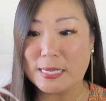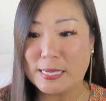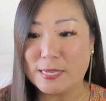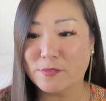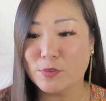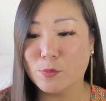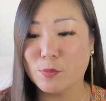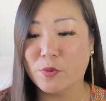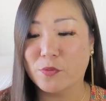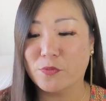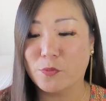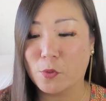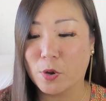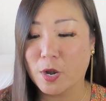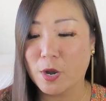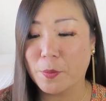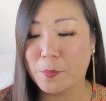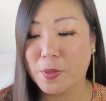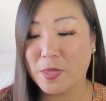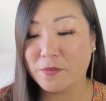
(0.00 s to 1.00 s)
even
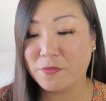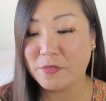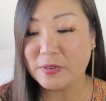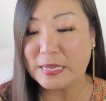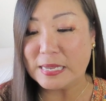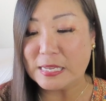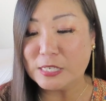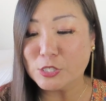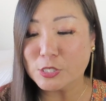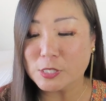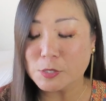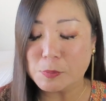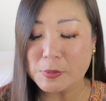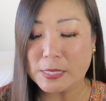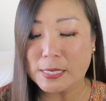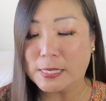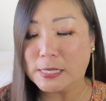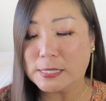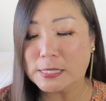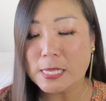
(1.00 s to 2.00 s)
before Epiphany, just
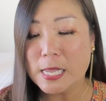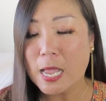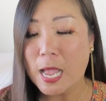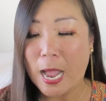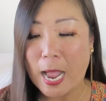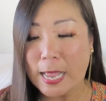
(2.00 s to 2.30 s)
because